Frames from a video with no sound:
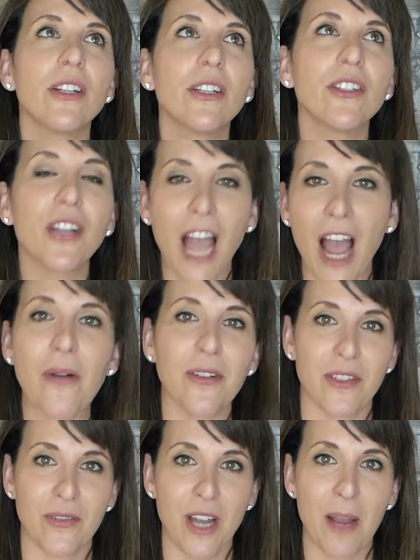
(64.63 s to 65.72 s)
took
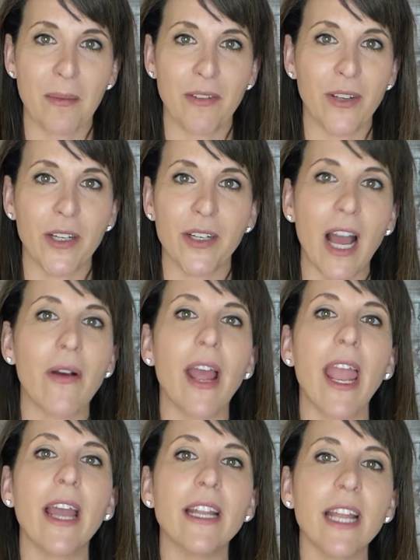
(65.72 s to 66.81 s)
hours of time to figure it out.
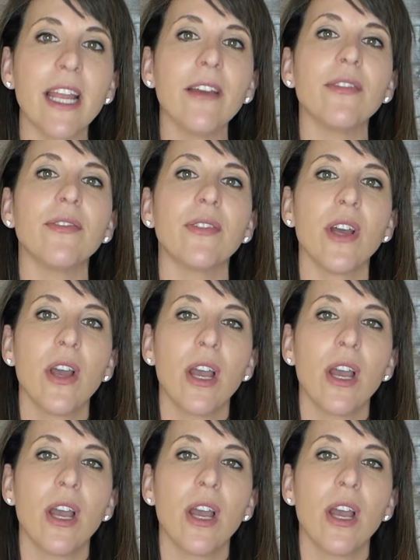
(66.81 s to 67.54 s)
And if